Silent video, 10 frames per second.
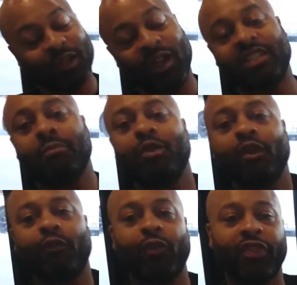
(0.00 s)
So that's a
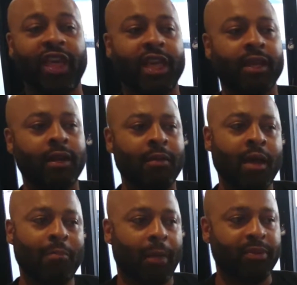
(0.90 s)
beautiful thing.
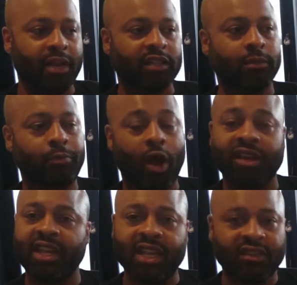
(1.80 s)
My production partner,
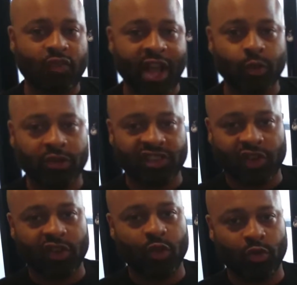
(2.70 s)
he's a graduate of
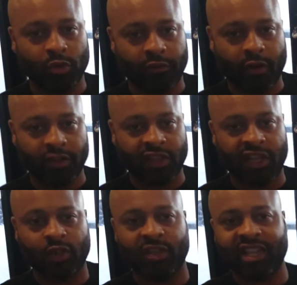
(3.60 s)
Syracuse University,
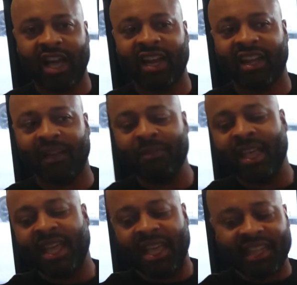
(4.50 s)
so he's kind of like
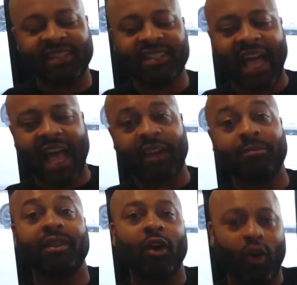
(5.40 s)
a inside
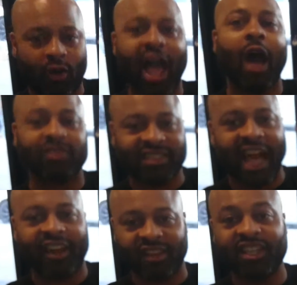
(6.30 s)
but
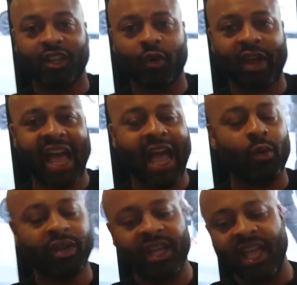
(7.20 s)
outside. He didn't go to
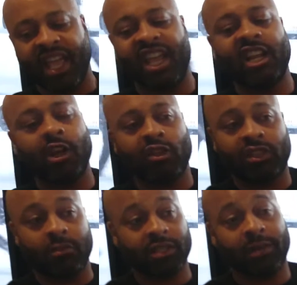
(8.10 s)
Howard, and he learned so
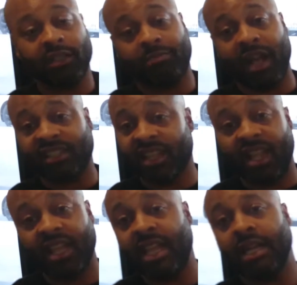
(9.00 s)
much about the project,
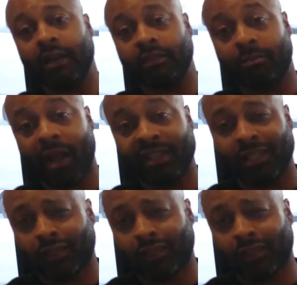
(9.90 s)
and he loved the project.